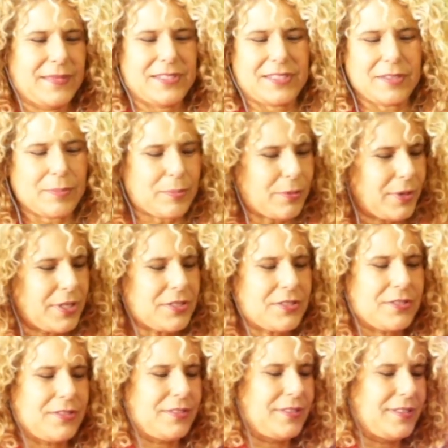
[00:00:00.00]
It's
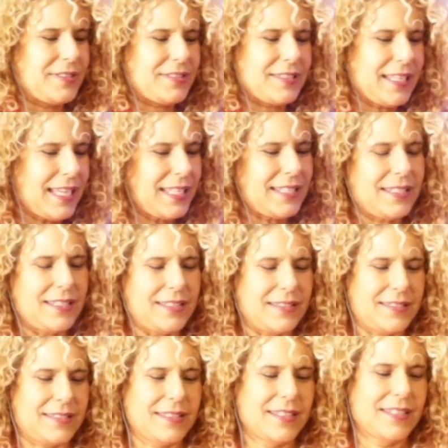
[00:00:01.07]
depression, it's
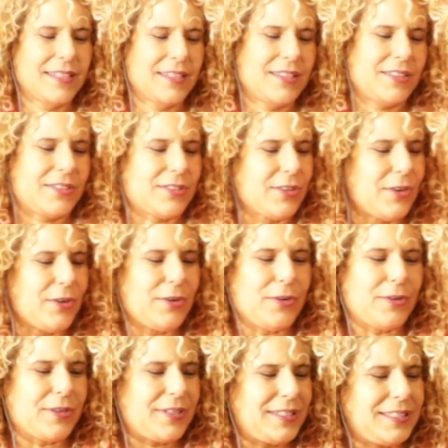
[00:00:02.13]
sadness.
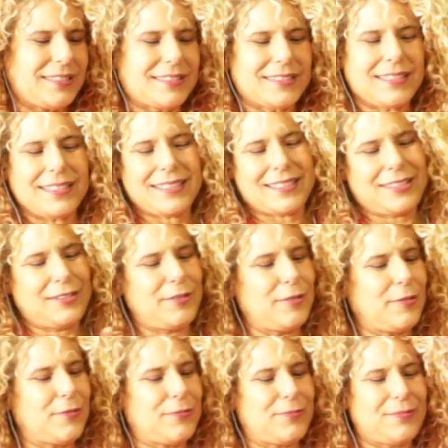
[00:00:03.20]
So he's like, you
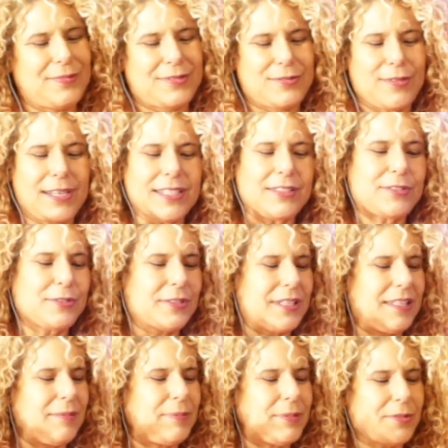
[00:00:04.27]
know, trying to
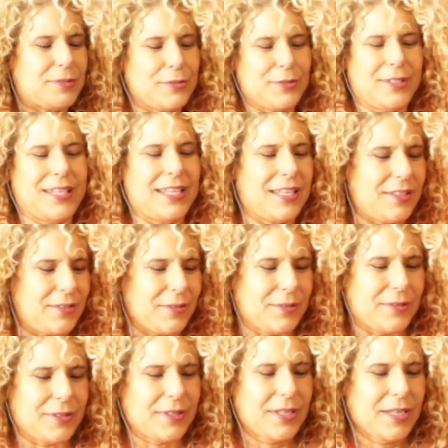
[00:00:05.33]
keep it
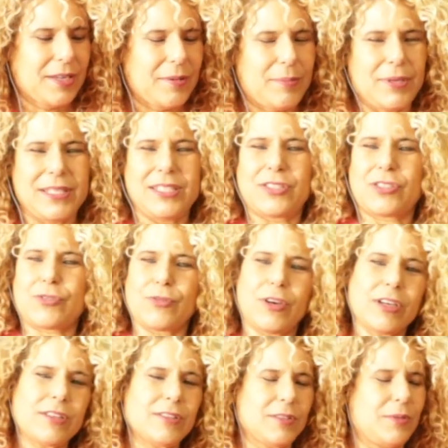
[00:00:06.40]
together. But he's
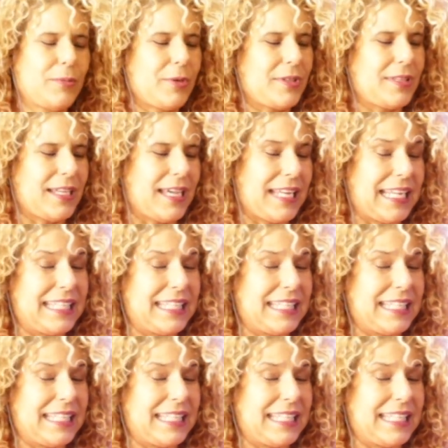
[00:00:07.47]
struggling with that.